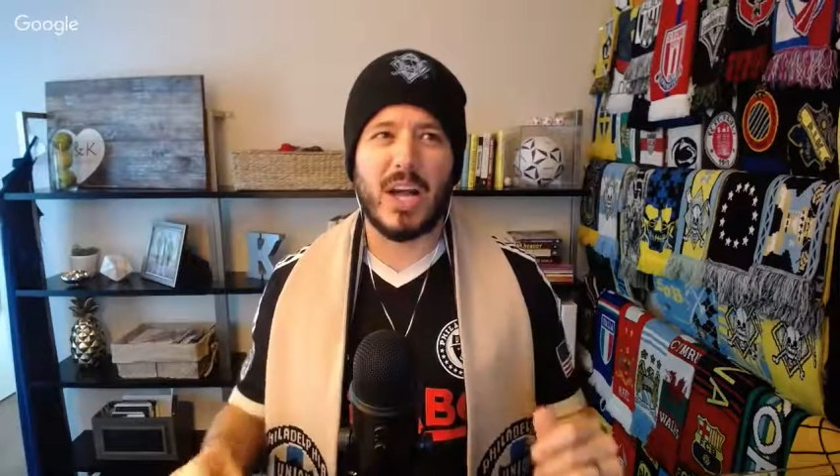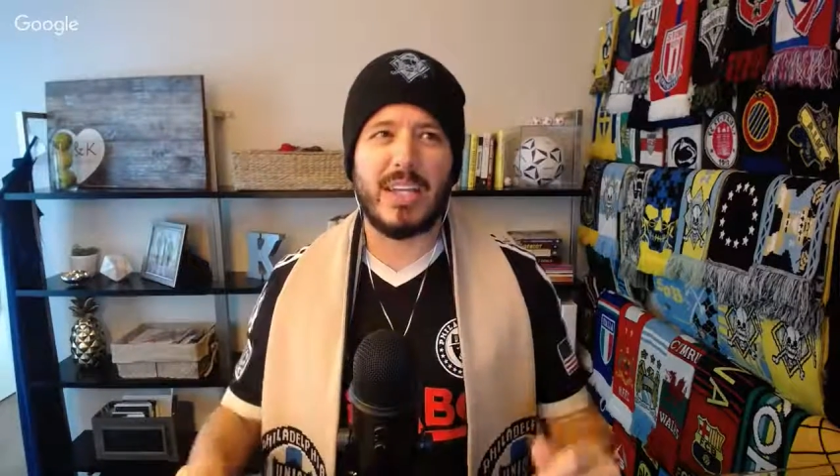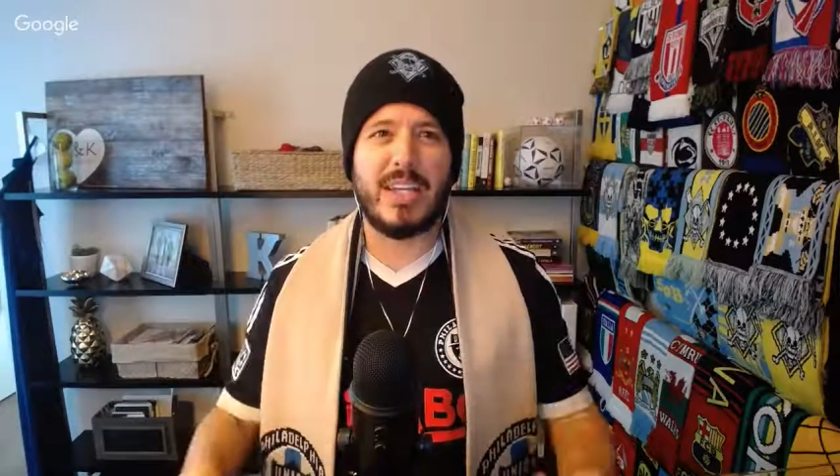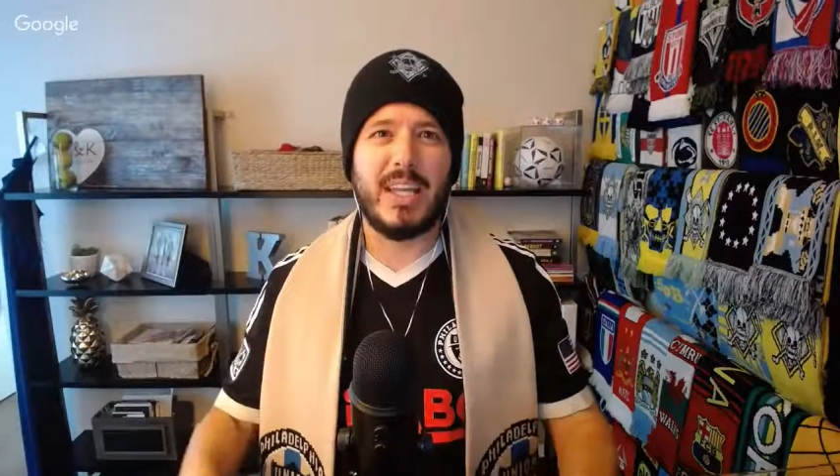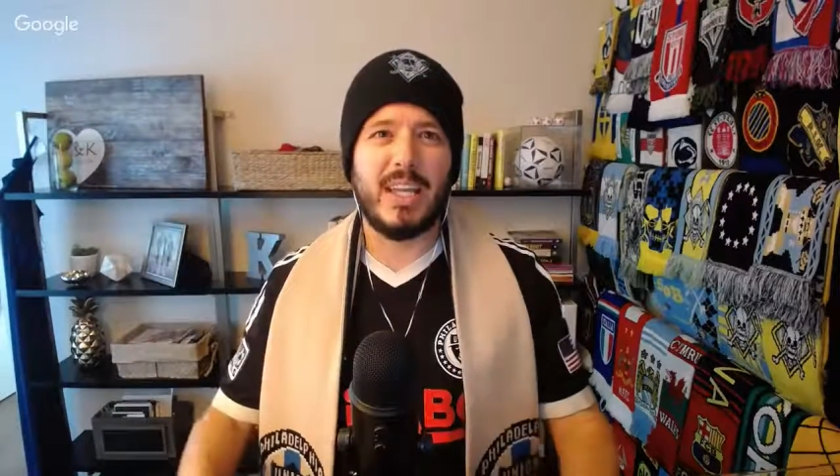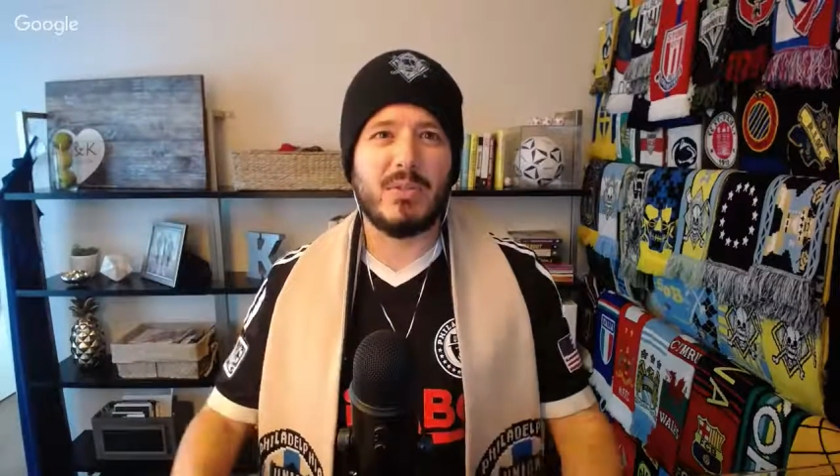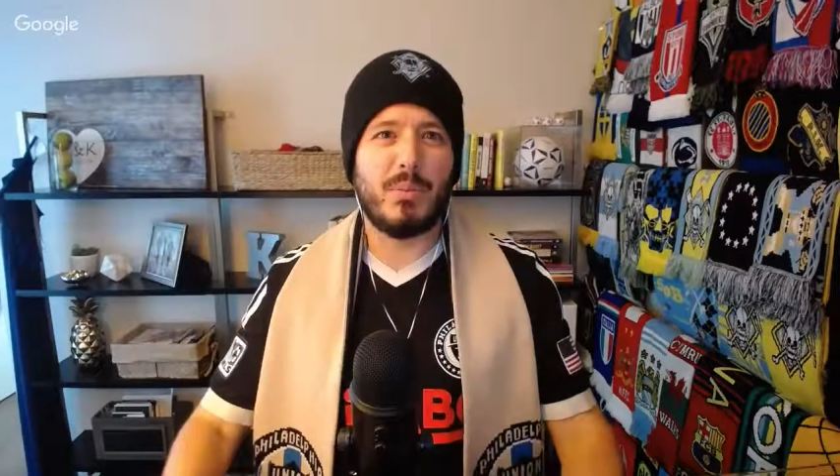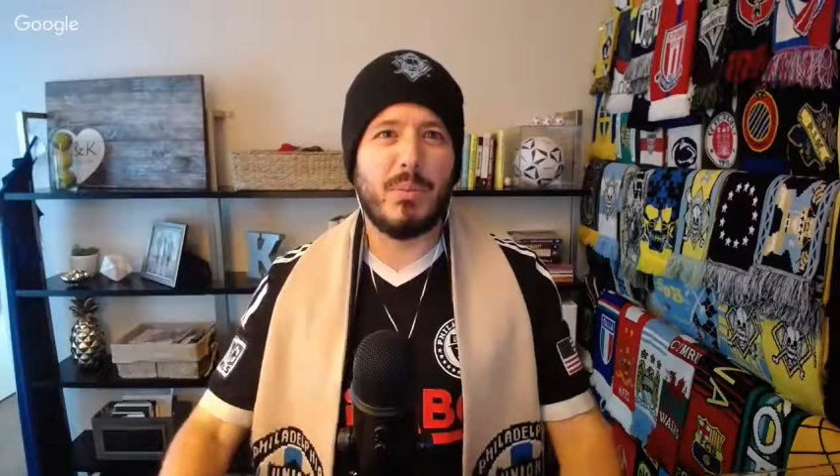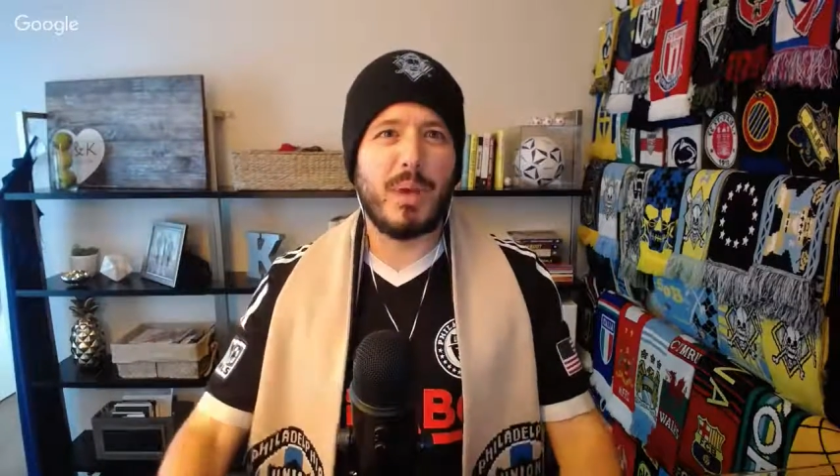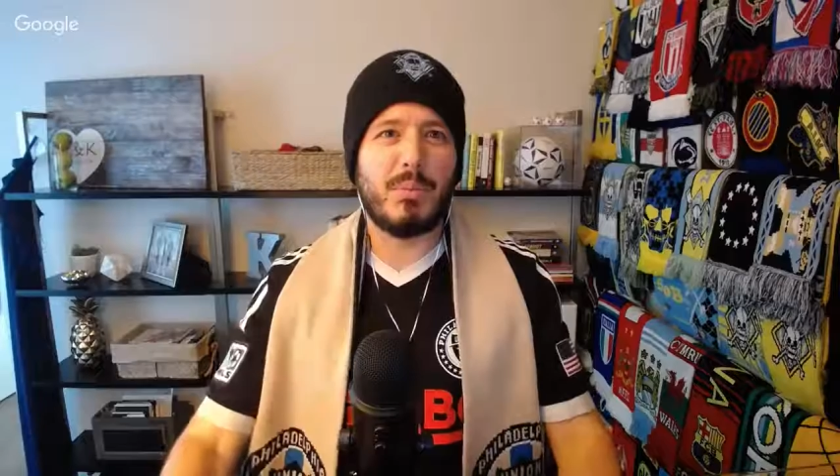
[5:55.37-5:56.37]
I can't
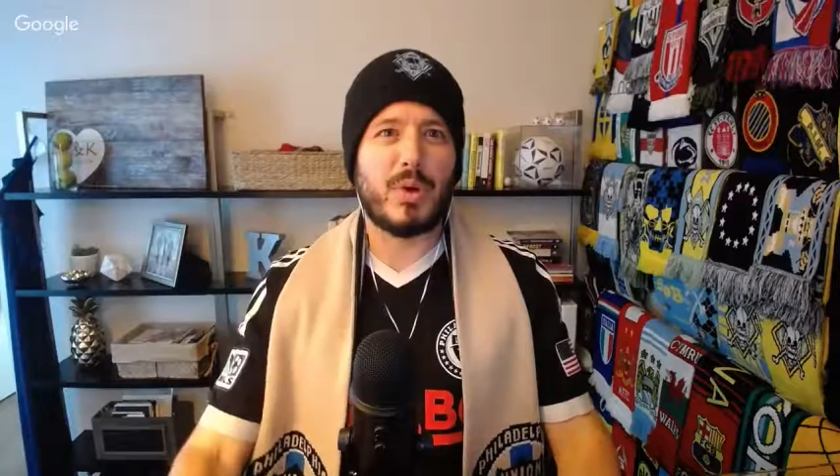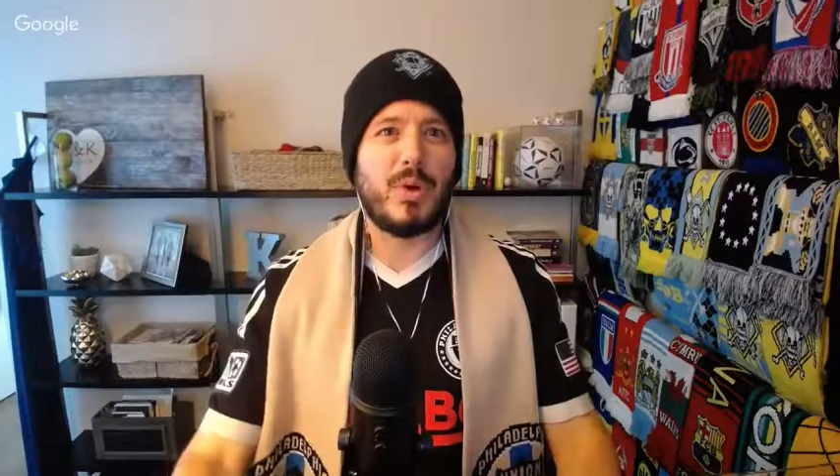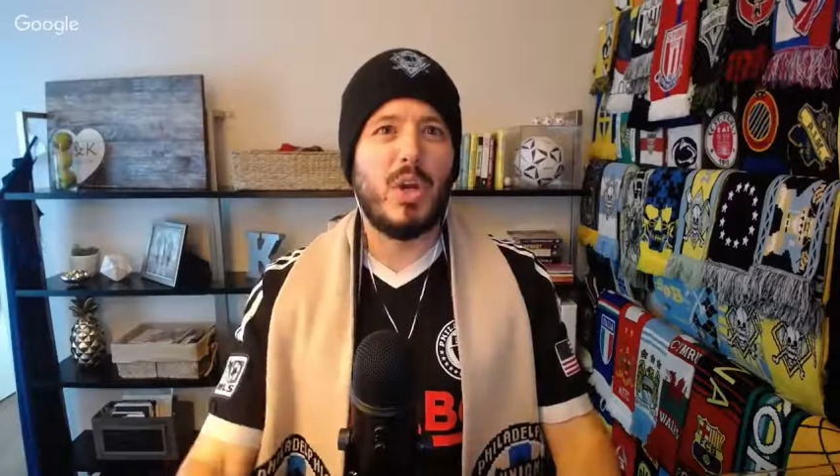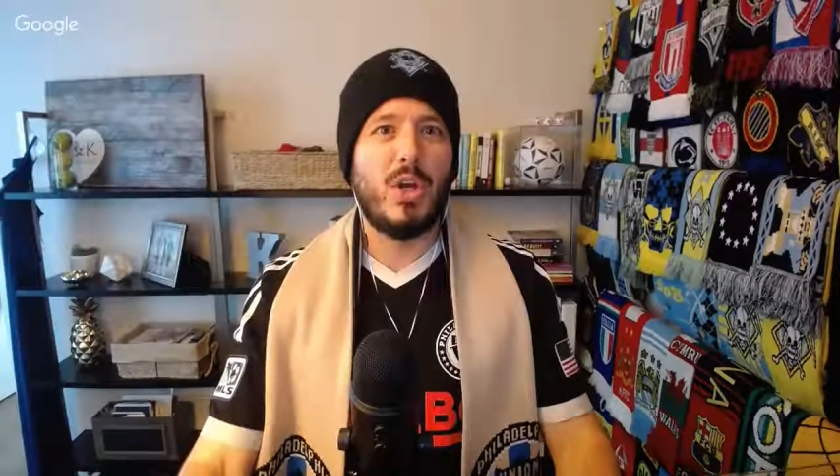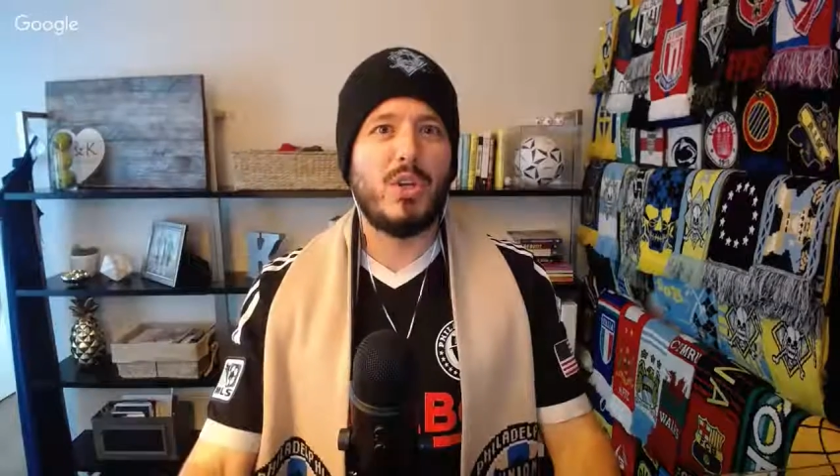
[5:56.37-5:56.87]
remember